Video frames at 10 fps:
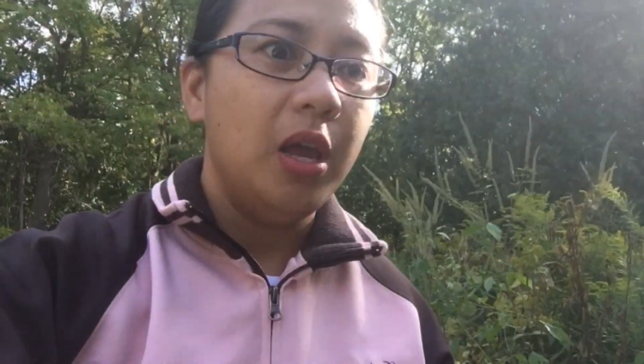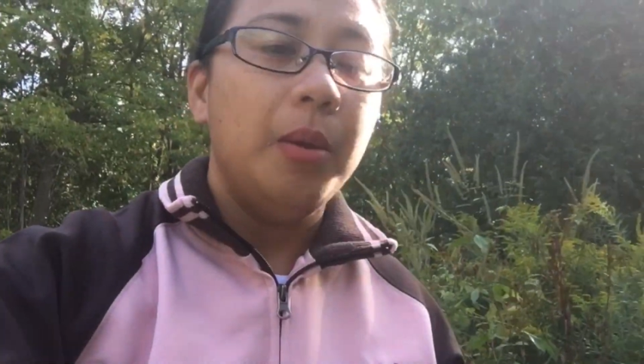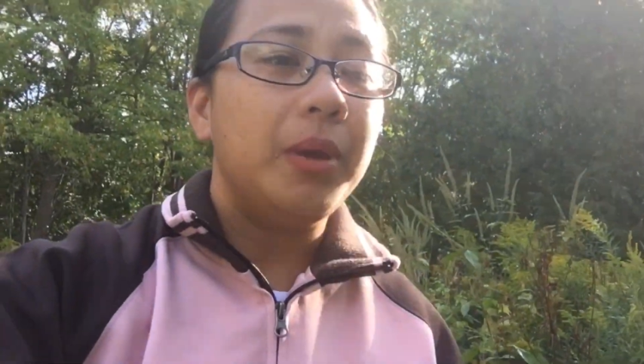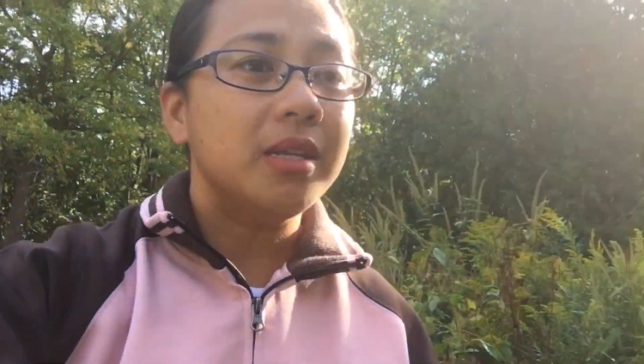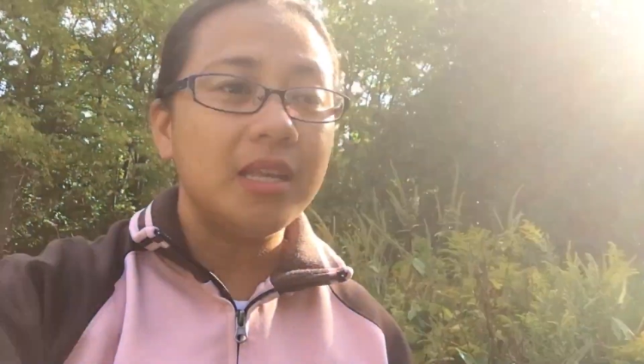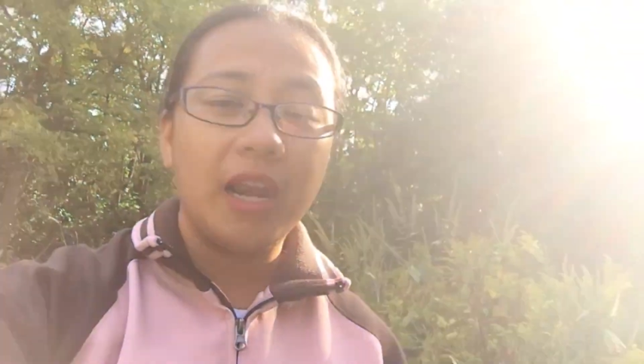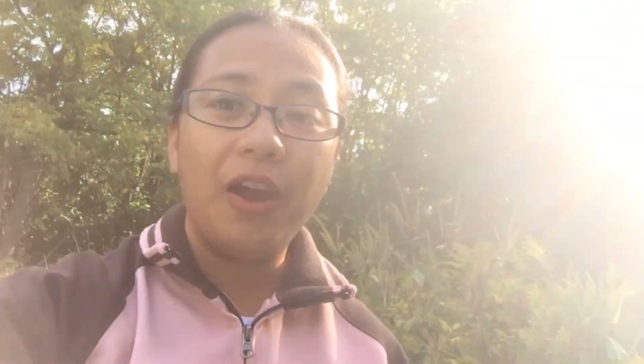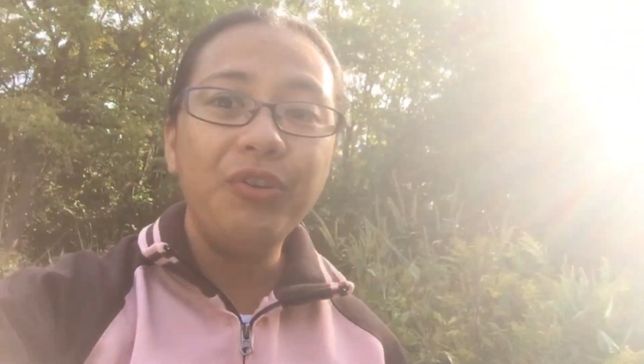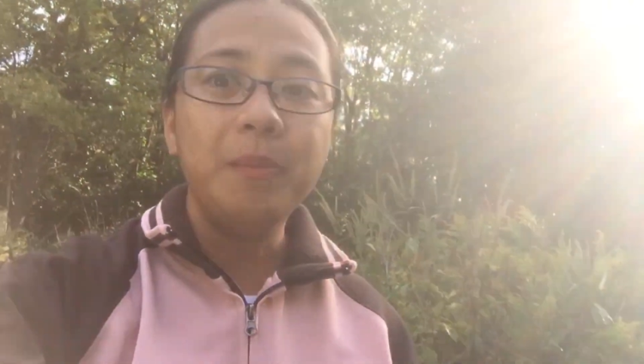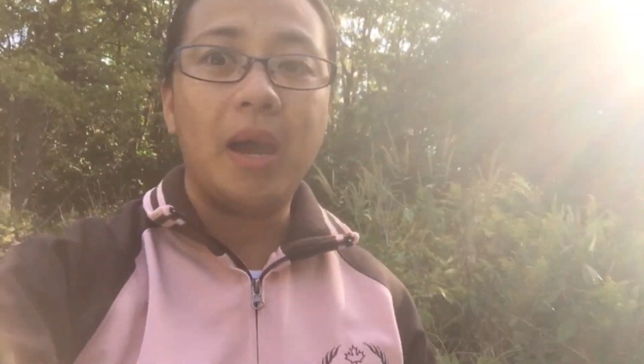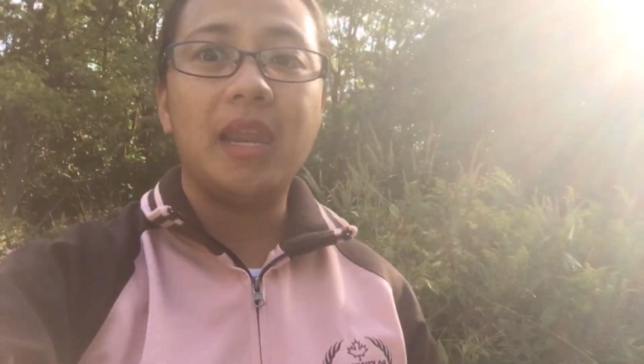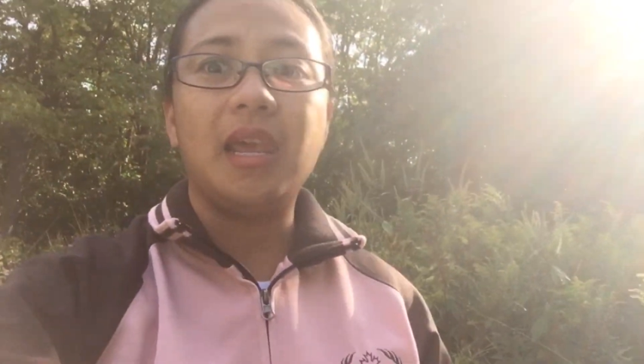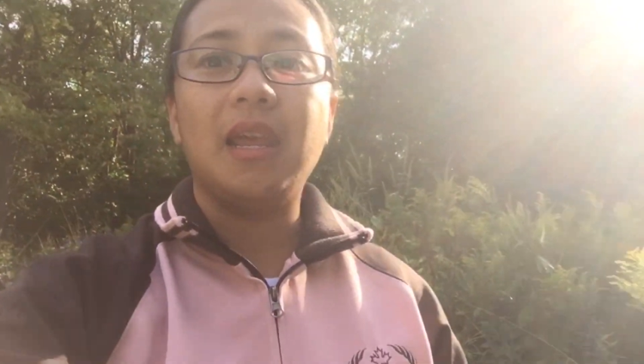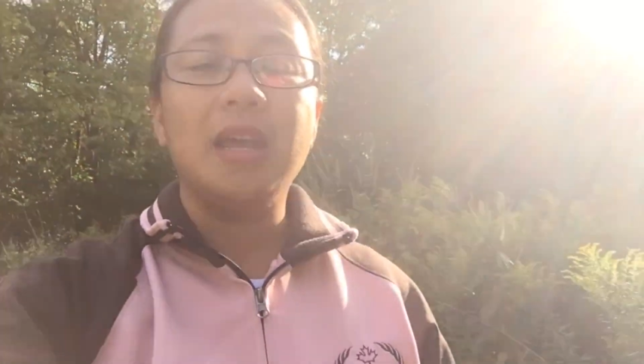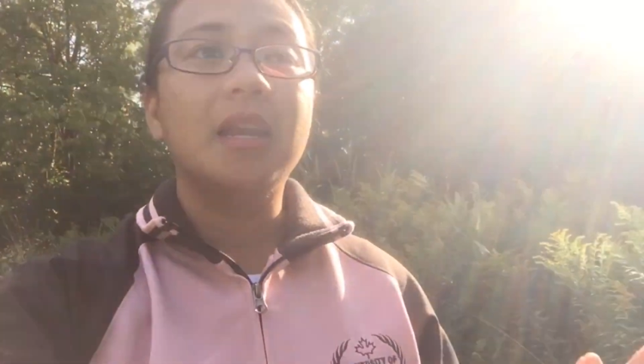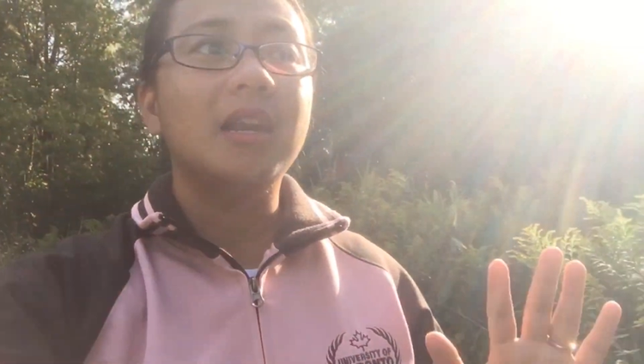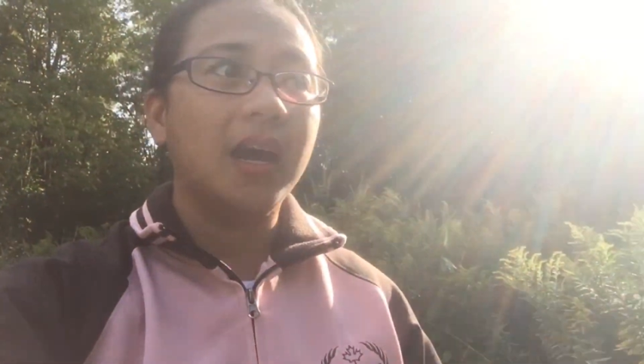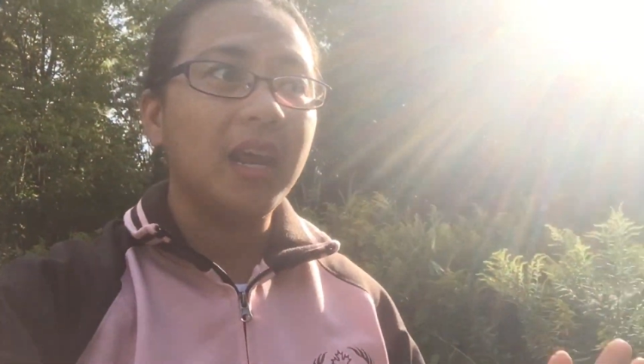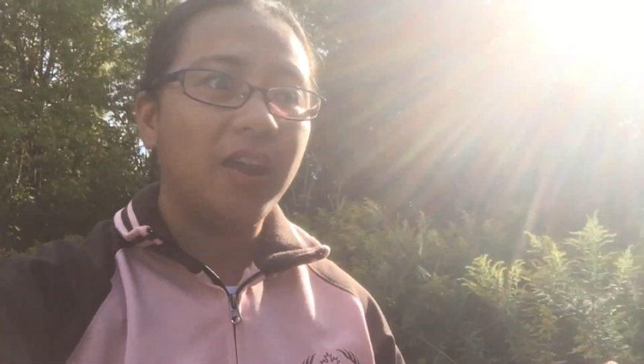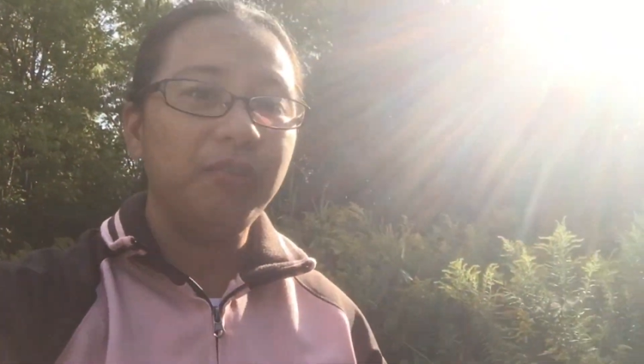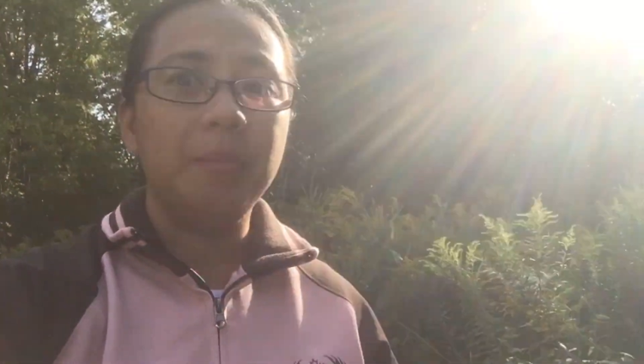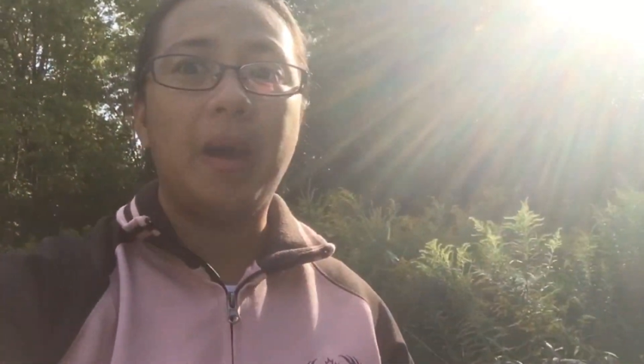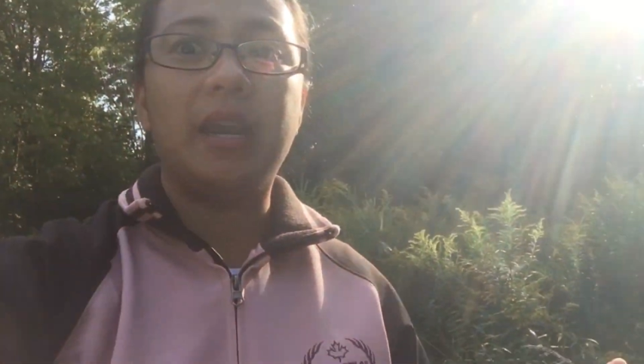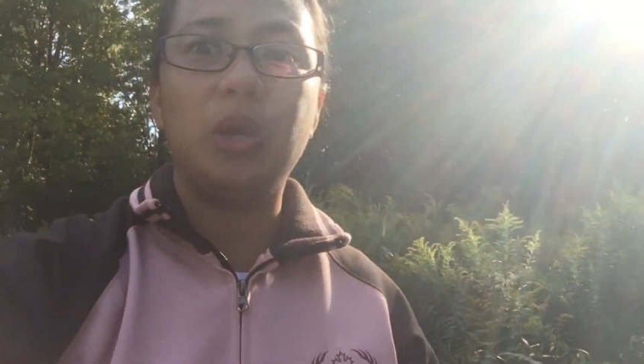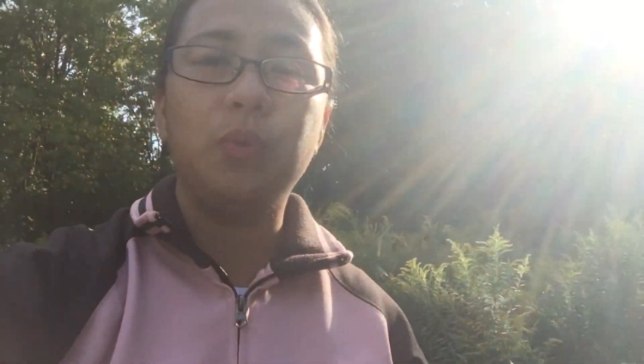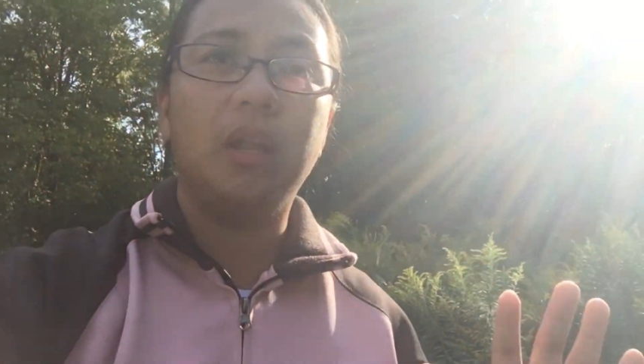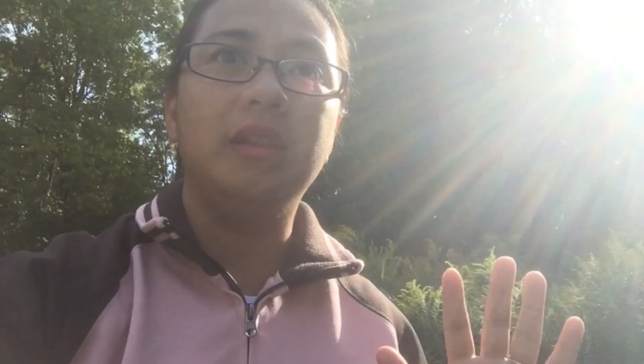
because not everybody will